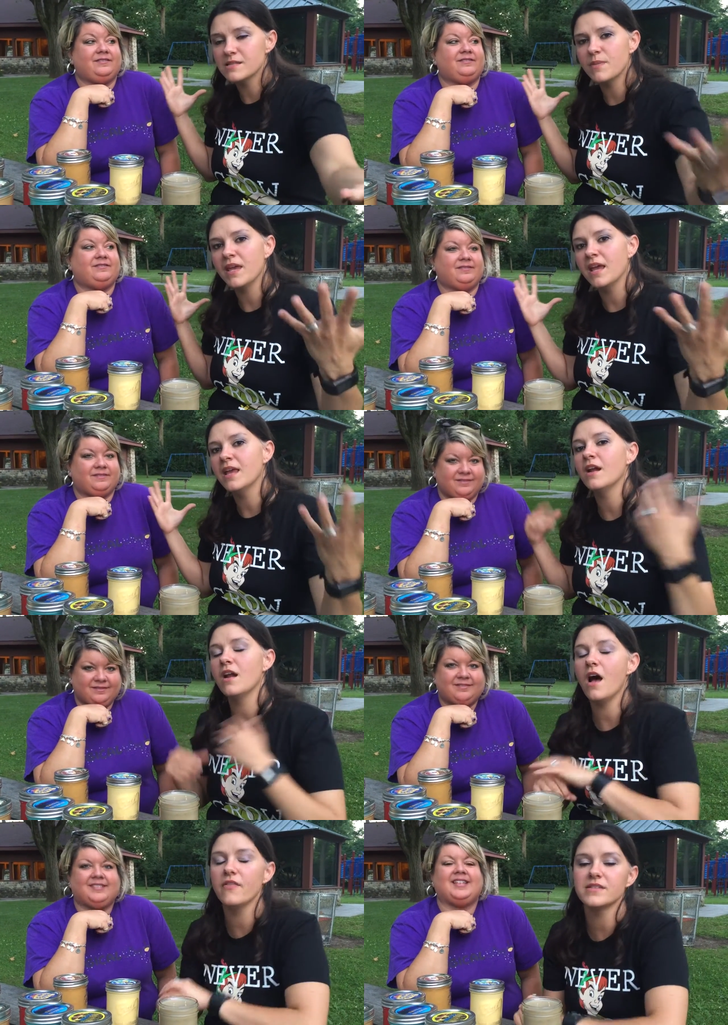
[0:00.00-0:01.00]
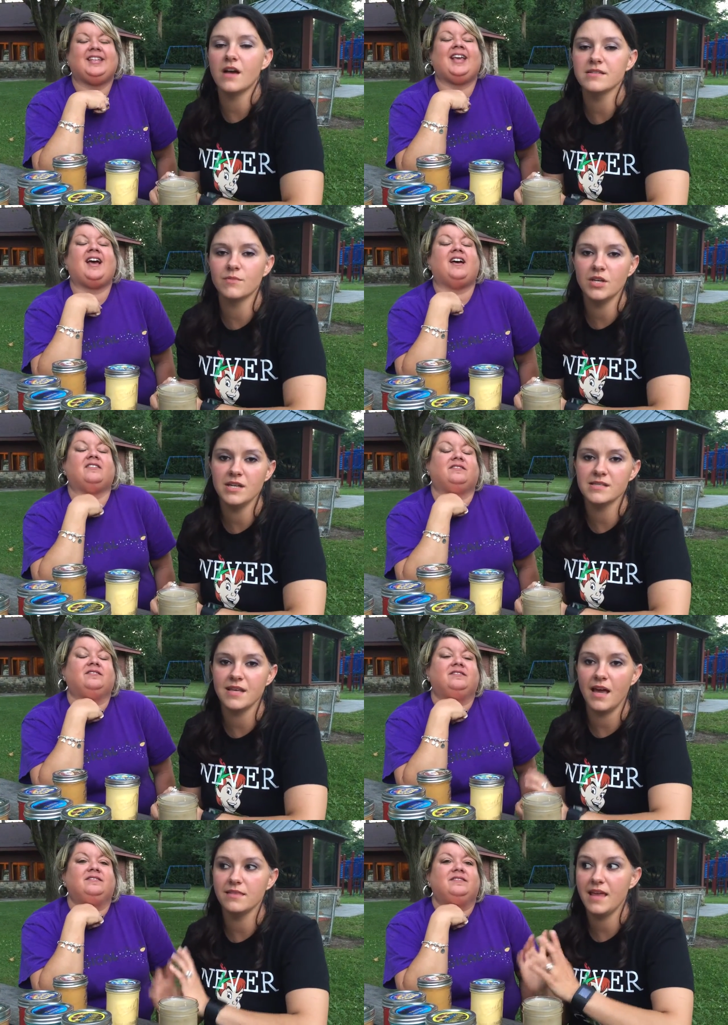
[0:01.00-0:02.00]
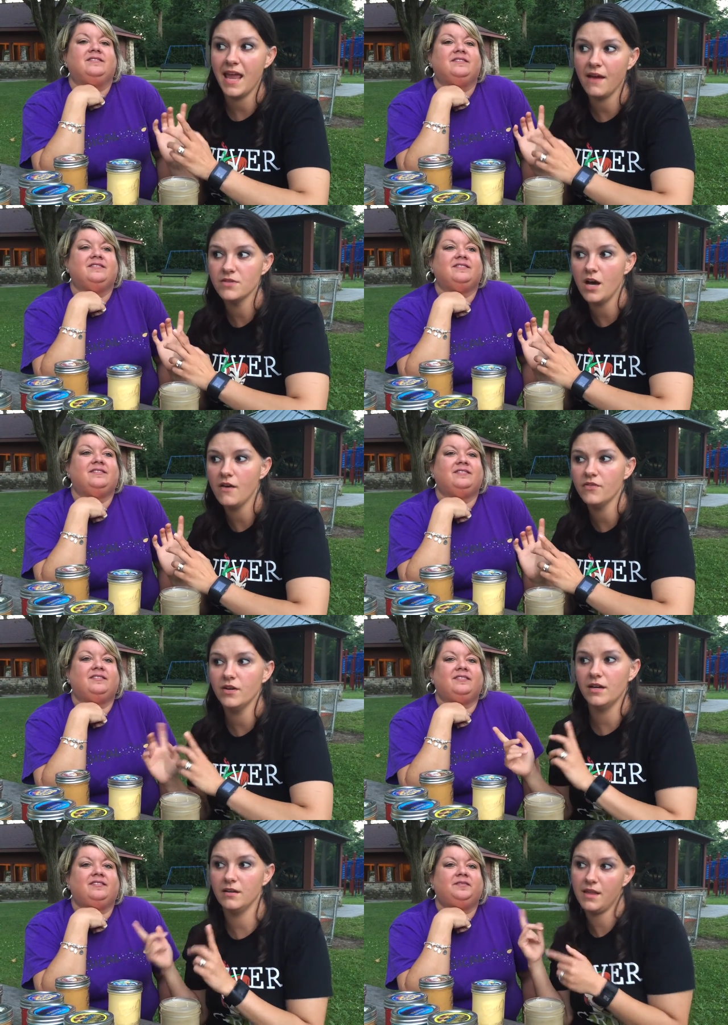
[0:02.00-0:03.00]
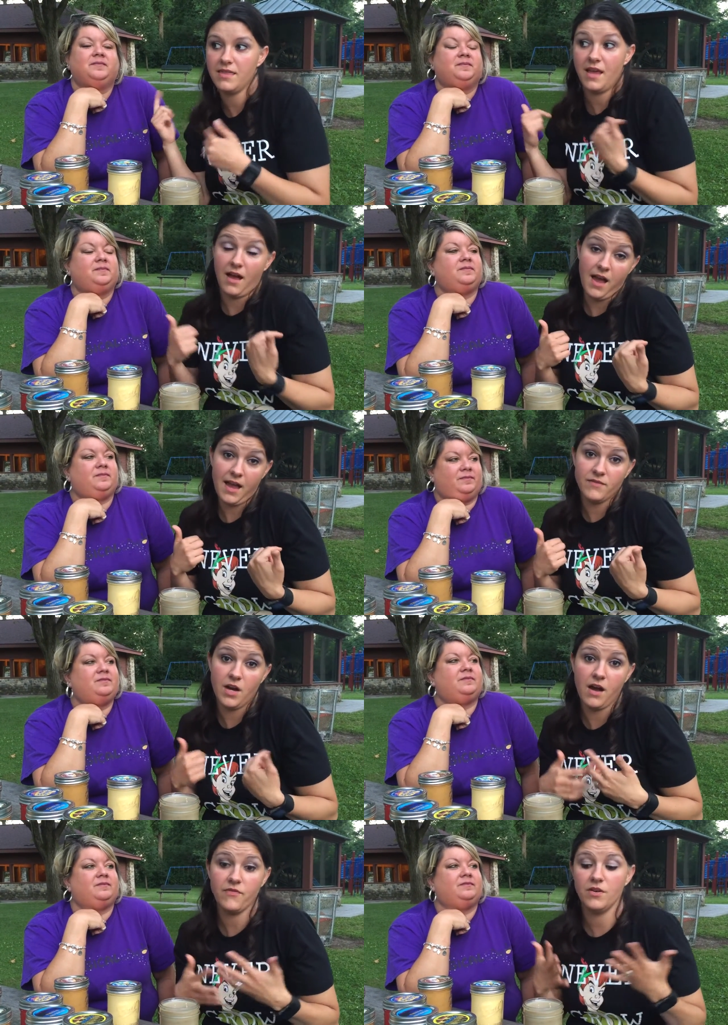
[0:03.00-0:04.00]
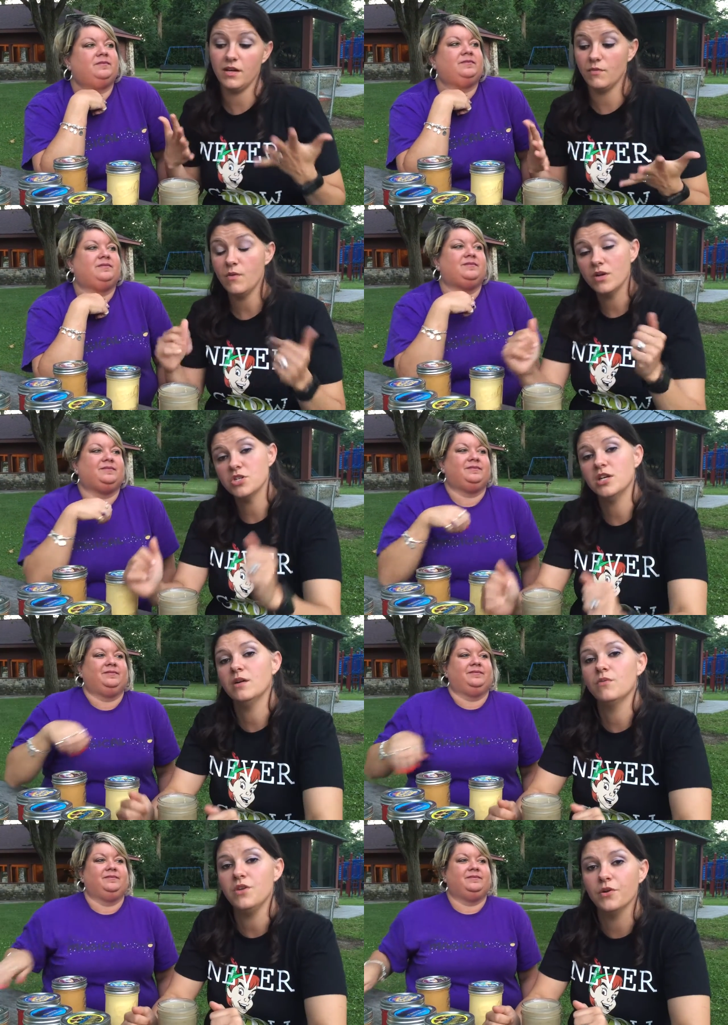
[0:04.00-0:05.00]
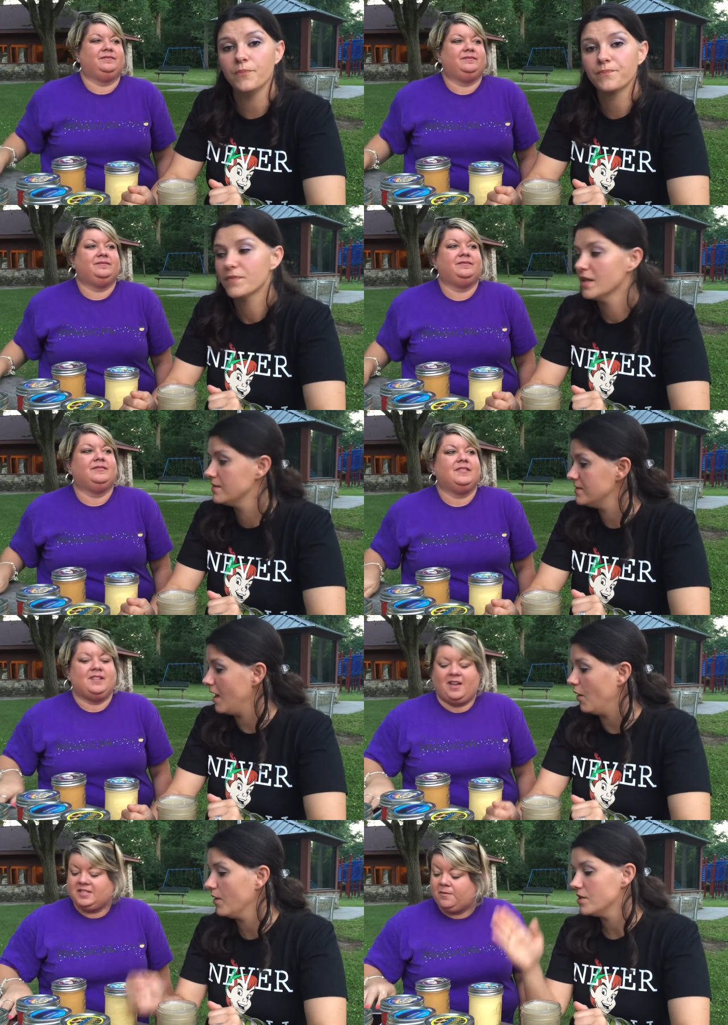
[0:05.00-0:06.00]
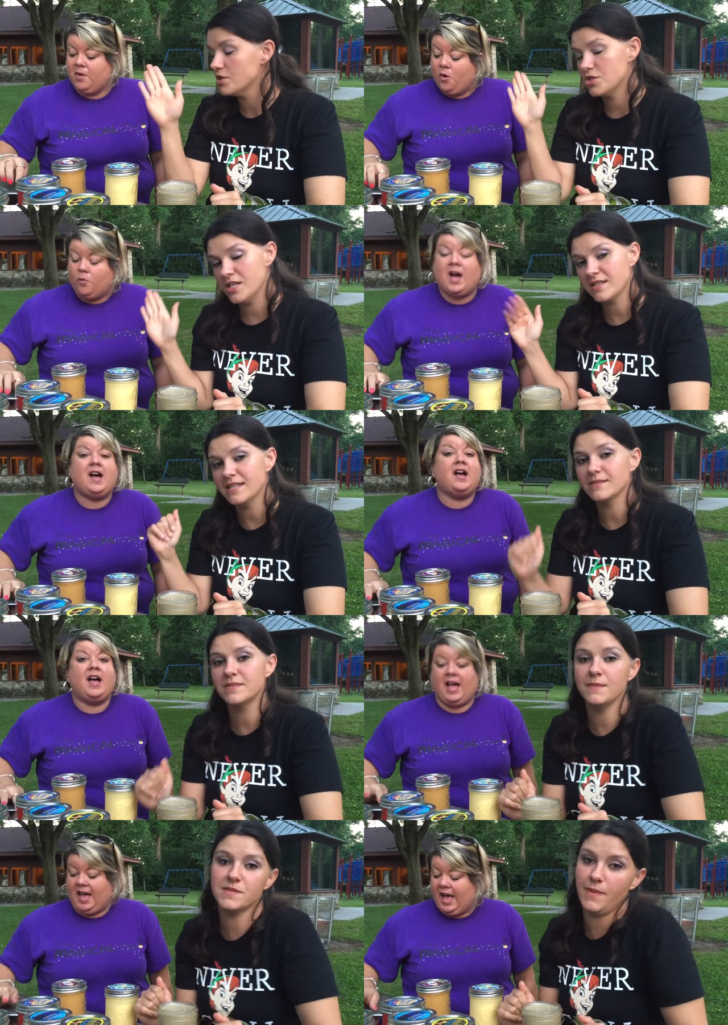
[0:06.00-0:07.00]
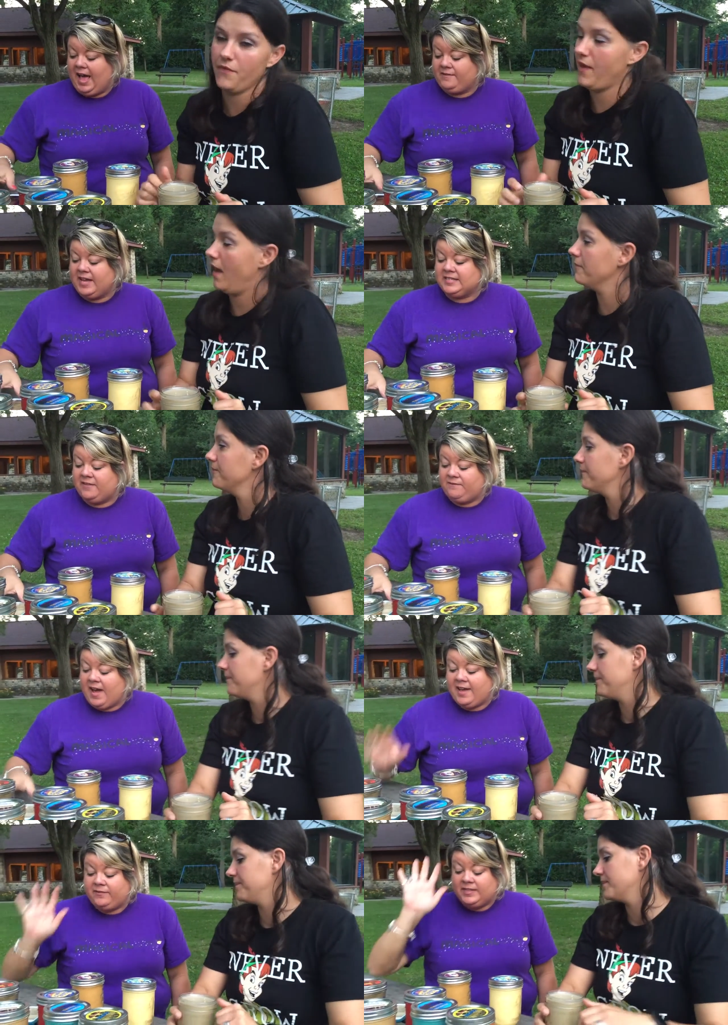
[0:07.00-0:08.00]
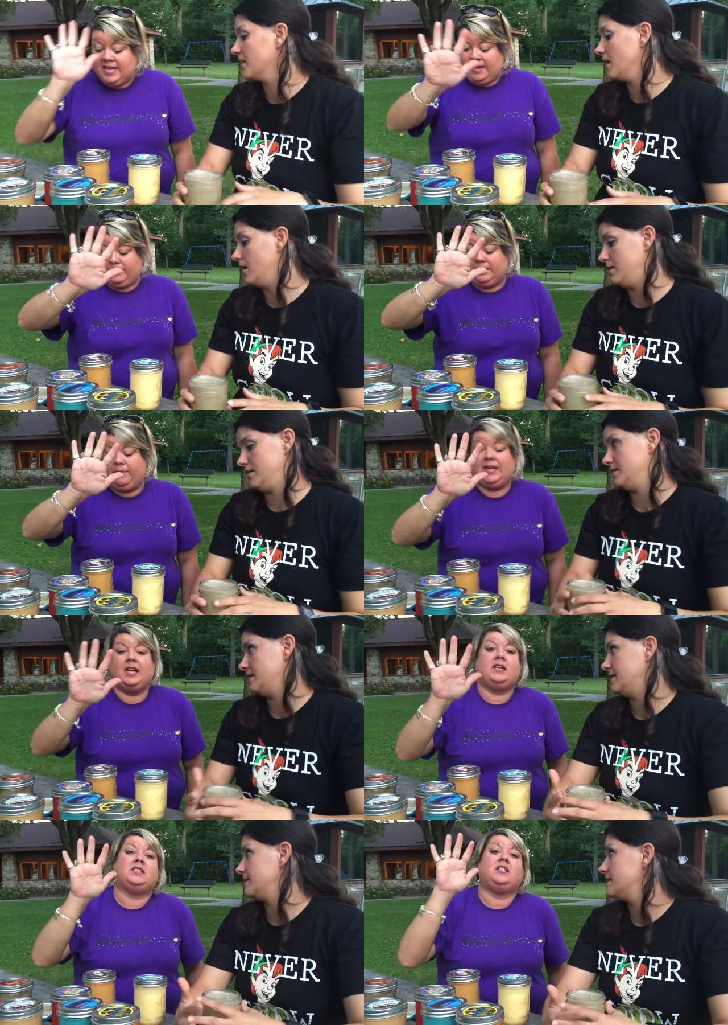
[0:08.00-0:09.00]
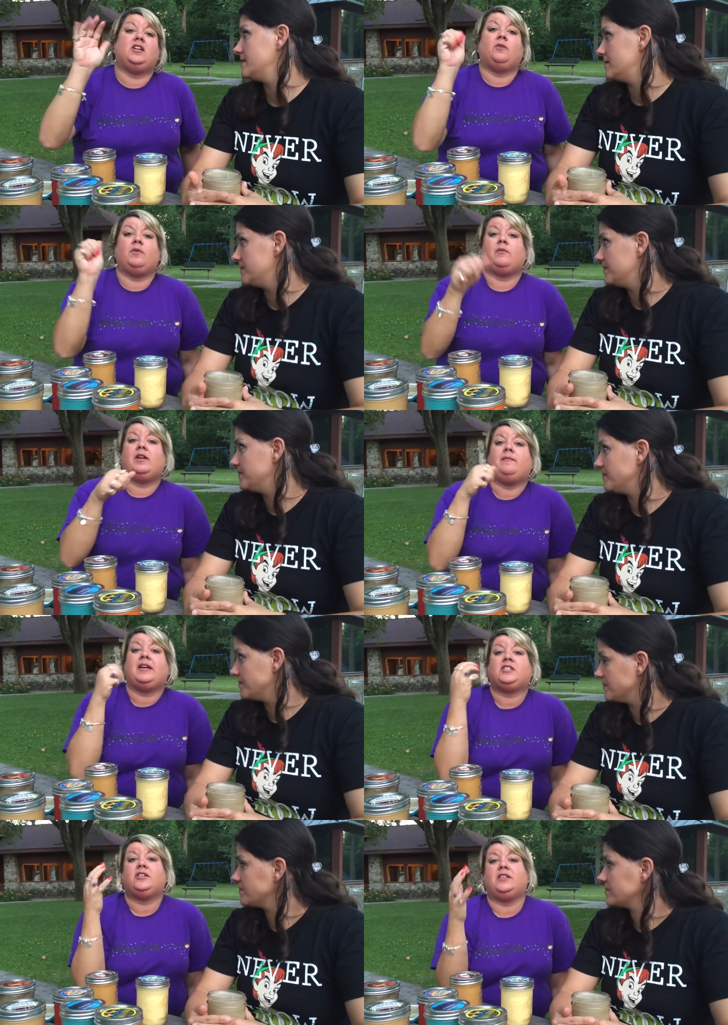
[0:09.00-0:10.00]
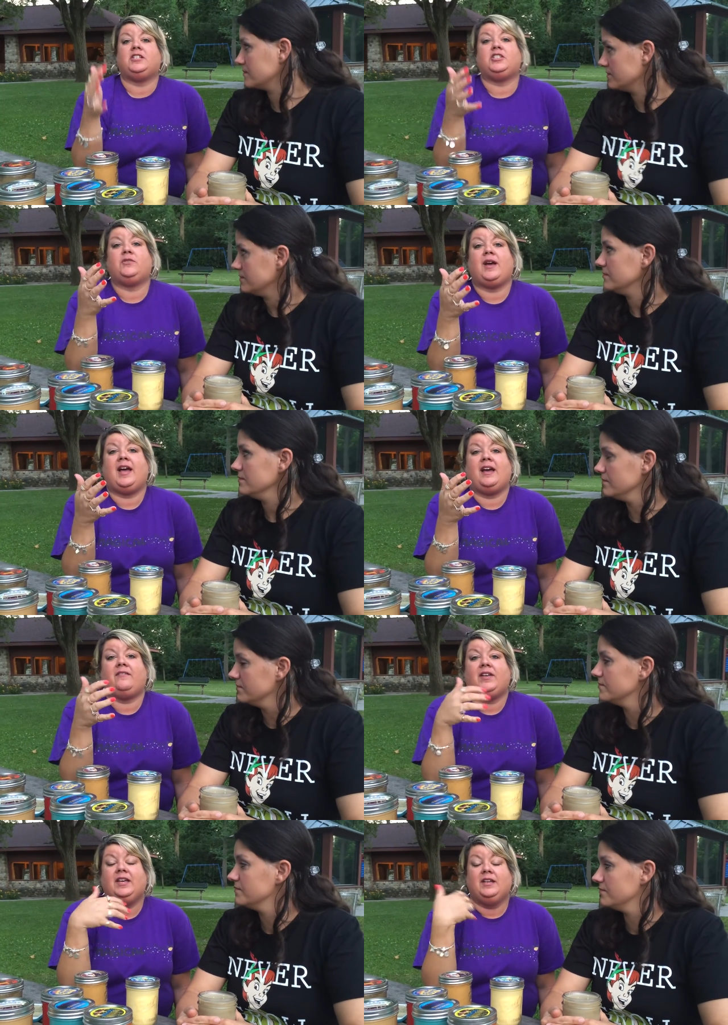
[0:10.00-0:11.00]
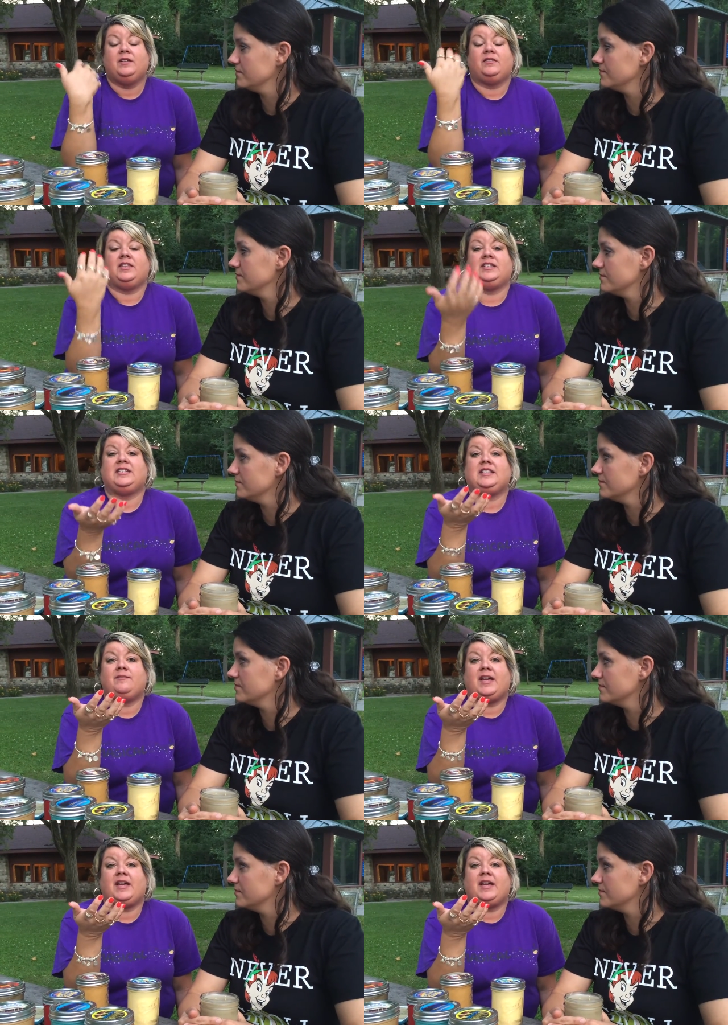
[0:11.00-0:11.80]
Speaker 1: guys to be in on all this awesome yeah. goodness that they have to offer and they think I have to offer. And we want to share it with you. So
Speaker 2: awesome. she's well, got some tips about I've that. got some five tips because, you know, we want to make sure that you have the Disney